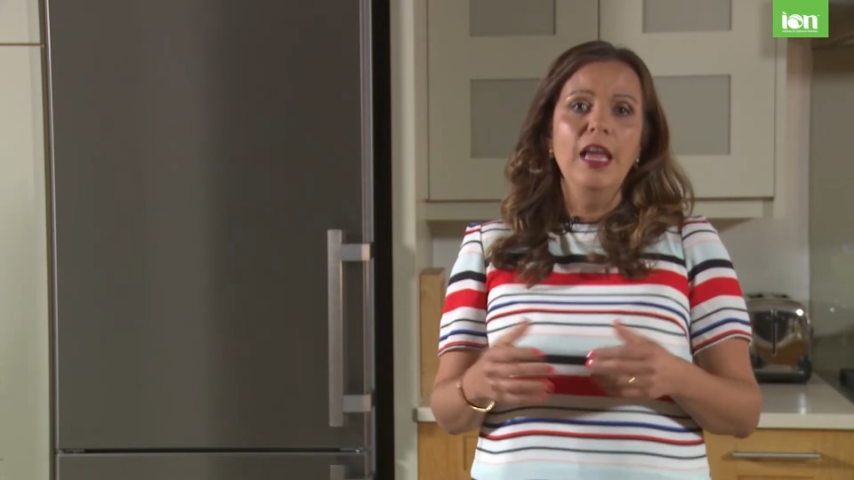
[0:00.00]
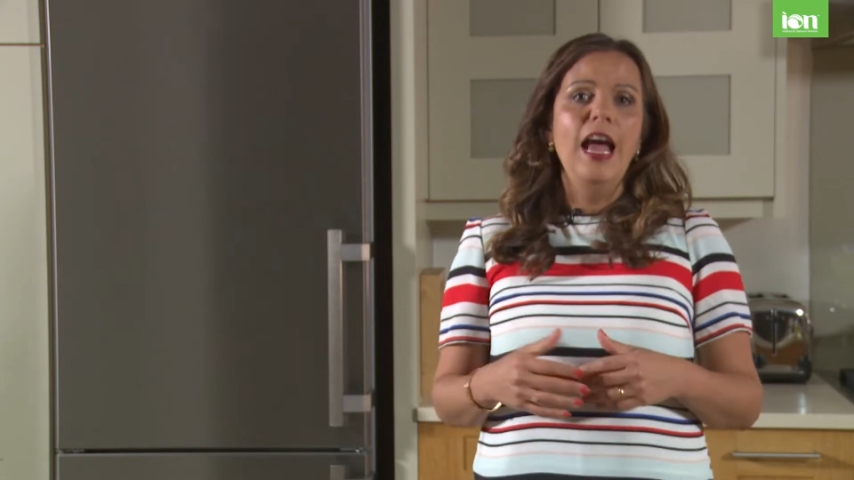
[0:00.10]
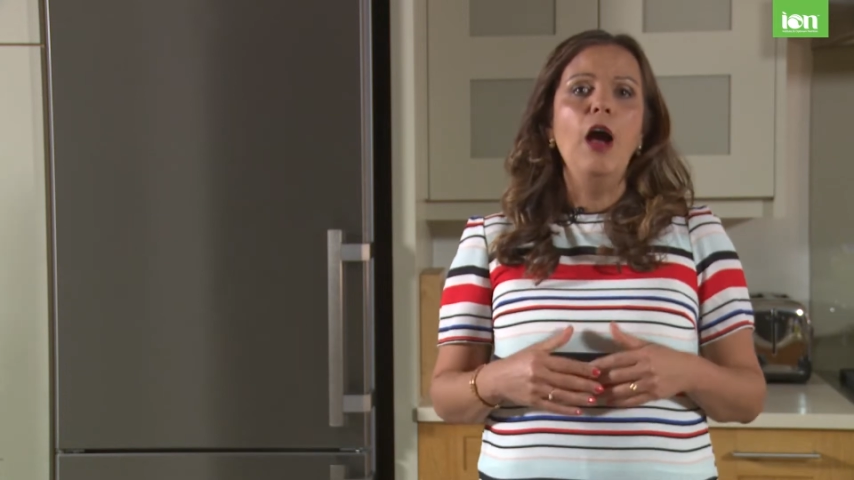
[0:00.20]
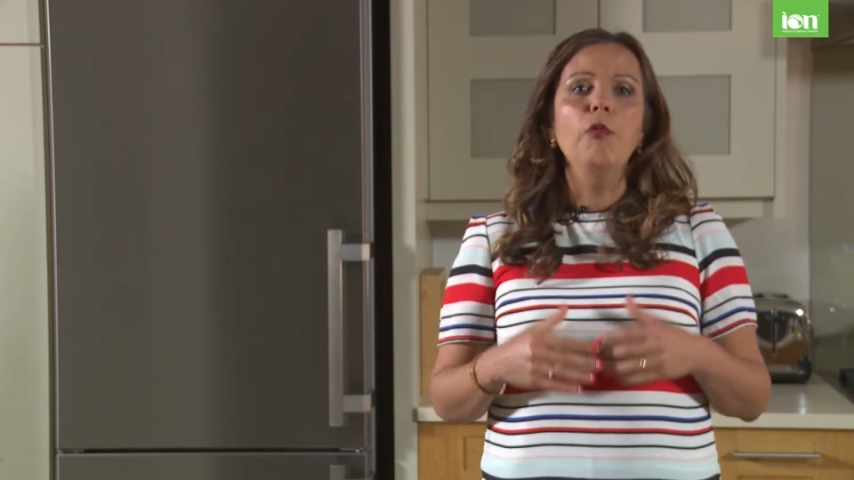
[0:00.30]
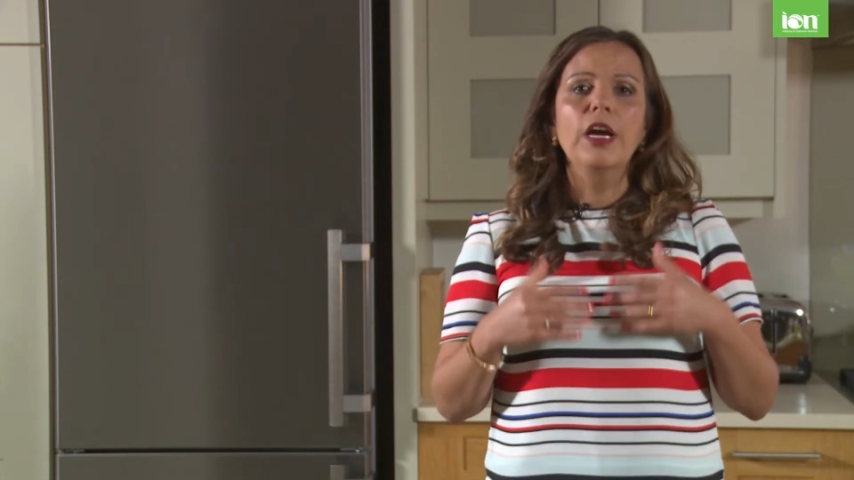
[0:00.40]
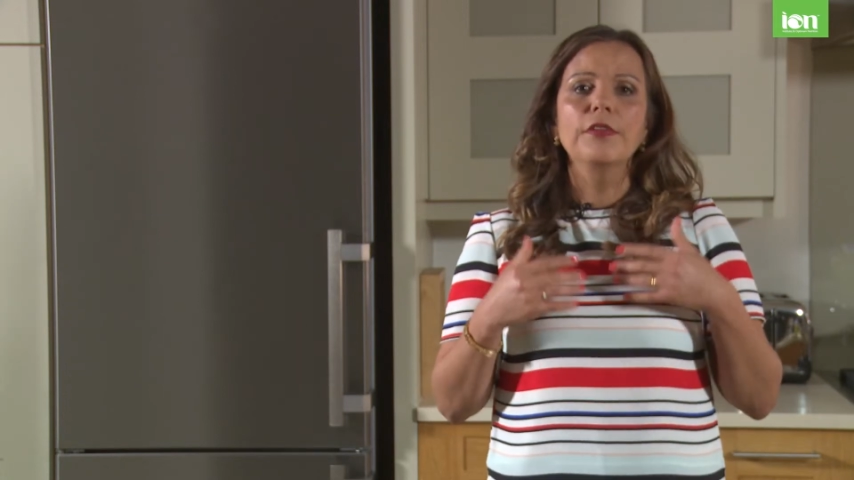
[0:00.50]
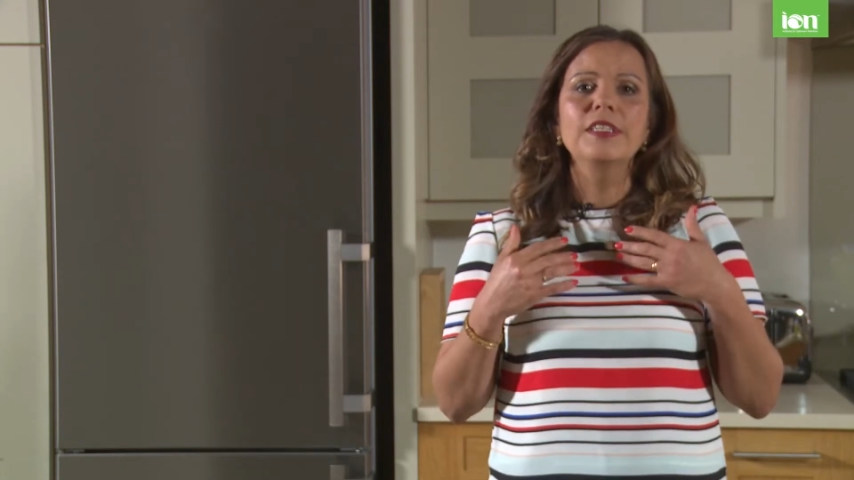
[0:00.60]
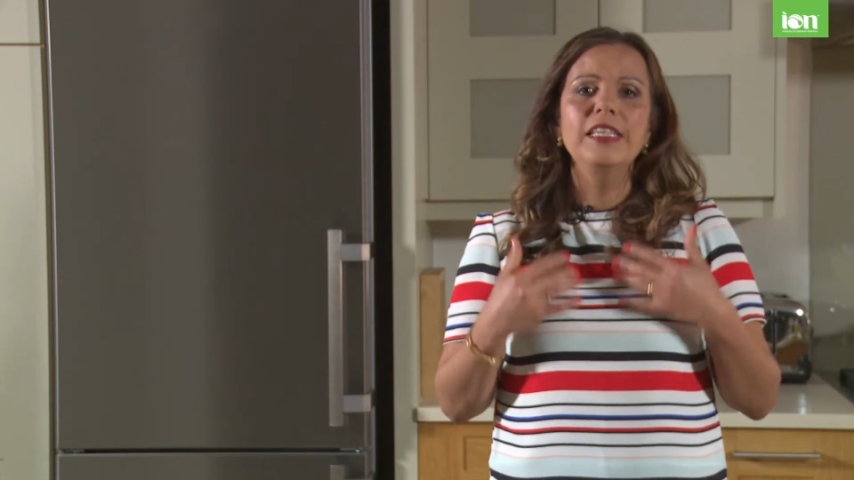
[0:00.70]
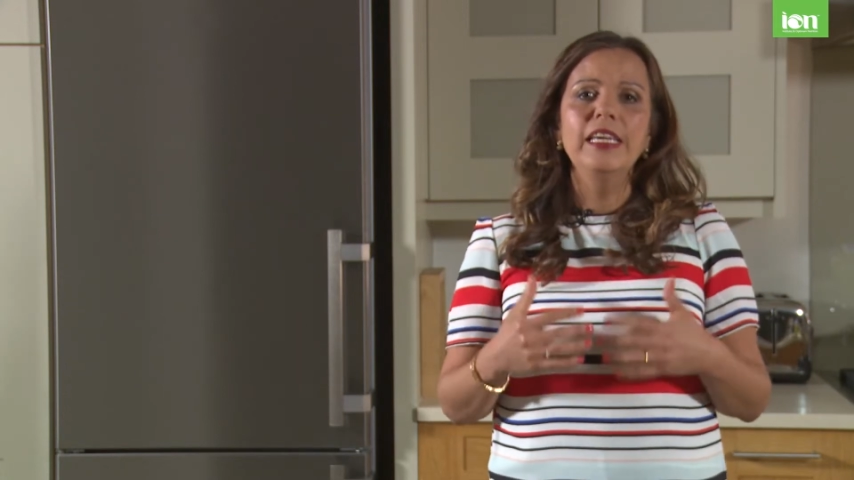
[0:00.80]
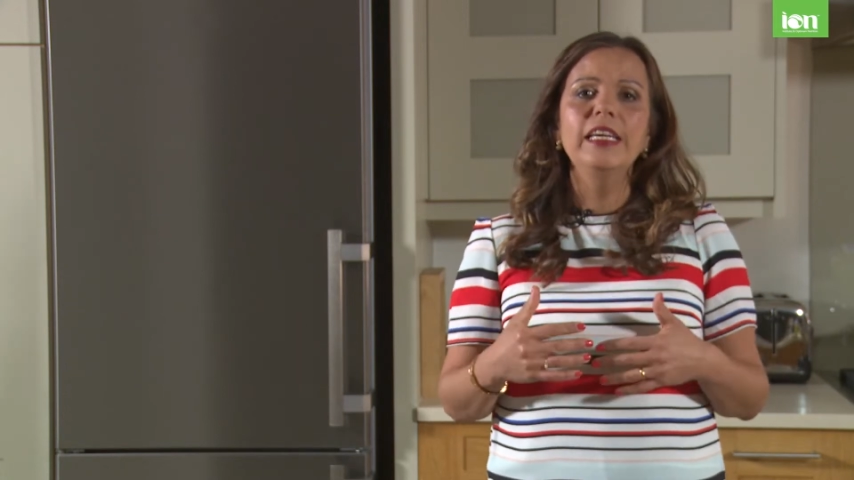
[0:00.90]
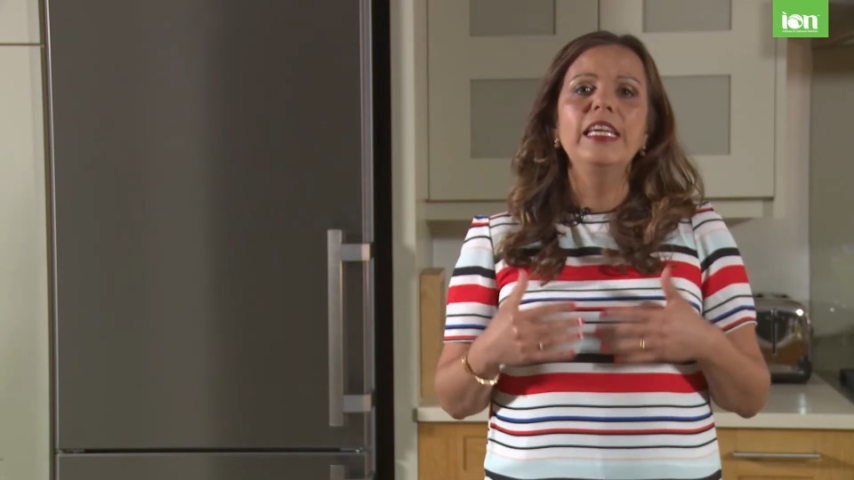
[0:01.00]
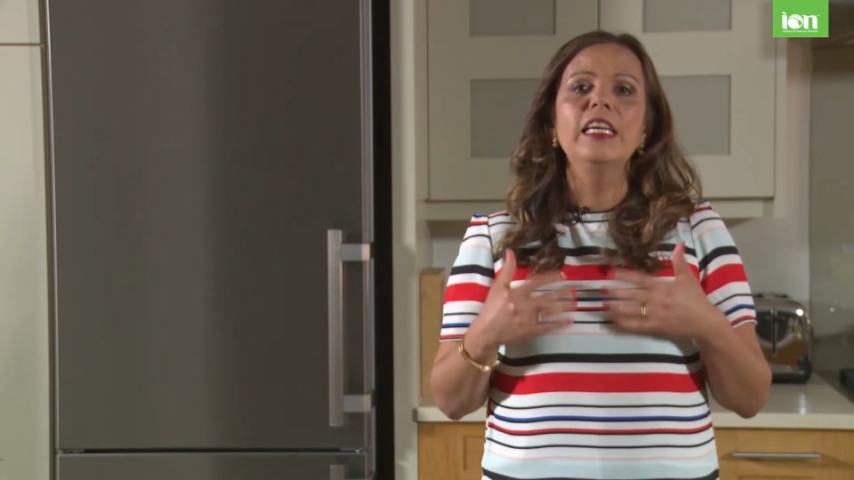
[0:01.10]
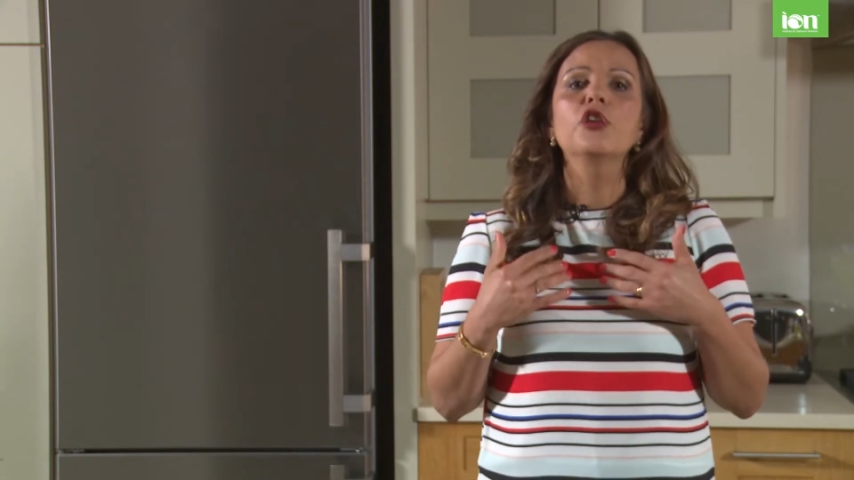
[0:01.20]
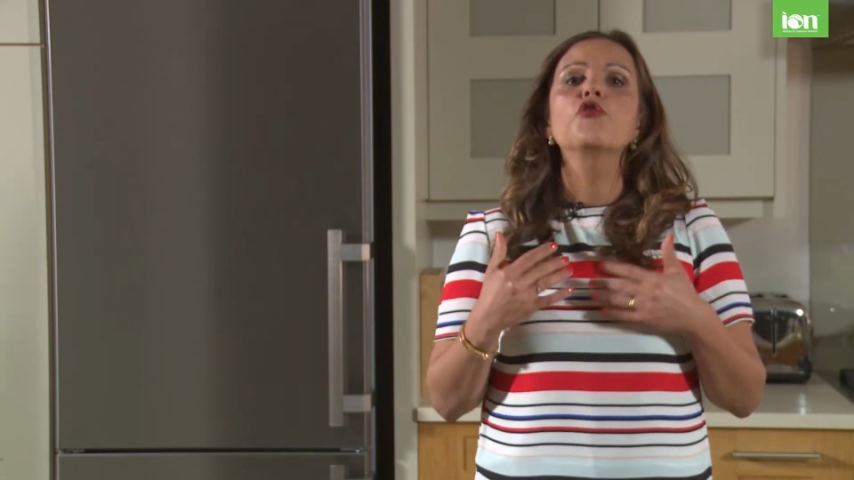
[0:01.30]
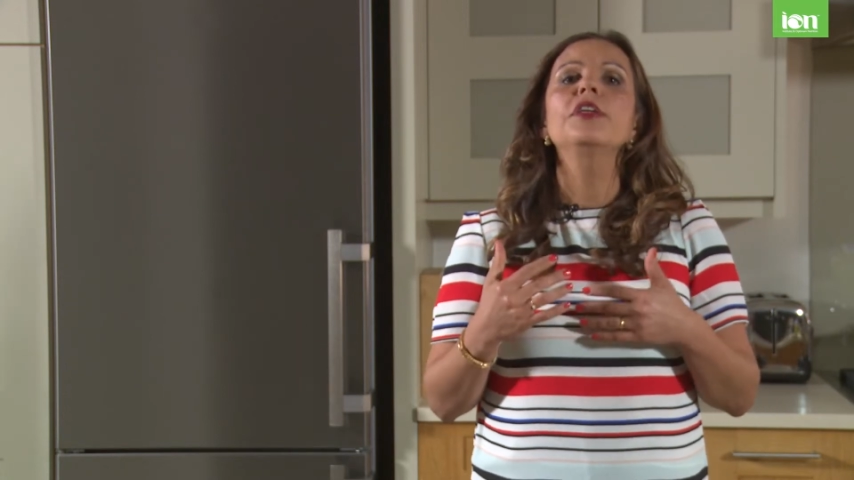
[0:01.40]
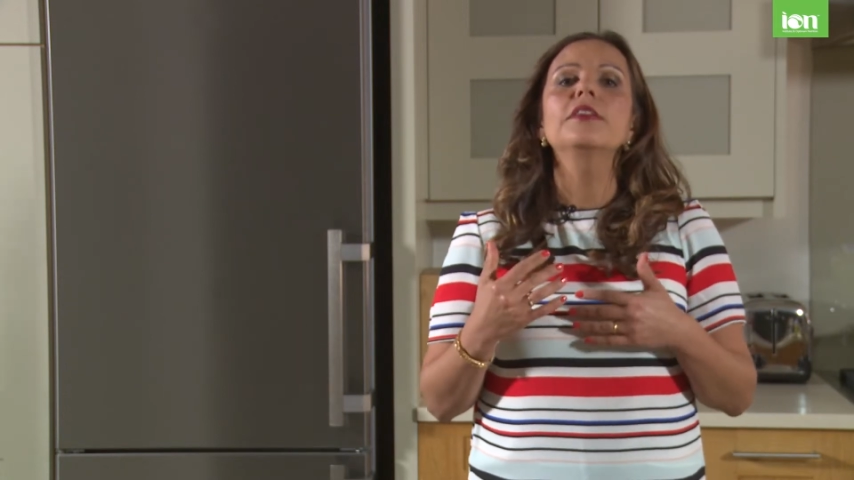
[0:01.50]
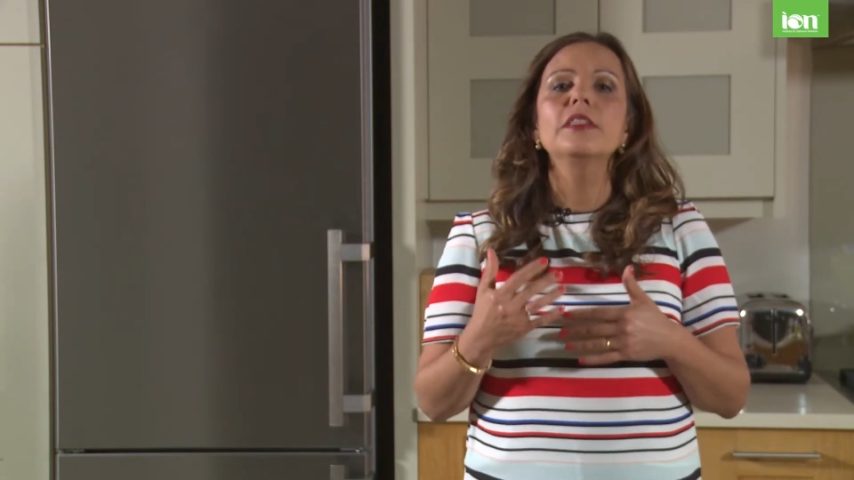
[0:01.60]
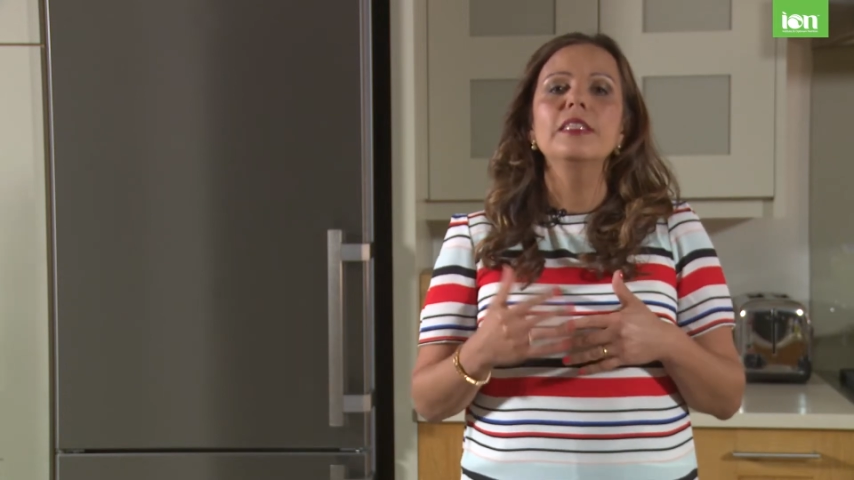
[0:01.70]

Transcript: and we have seen increases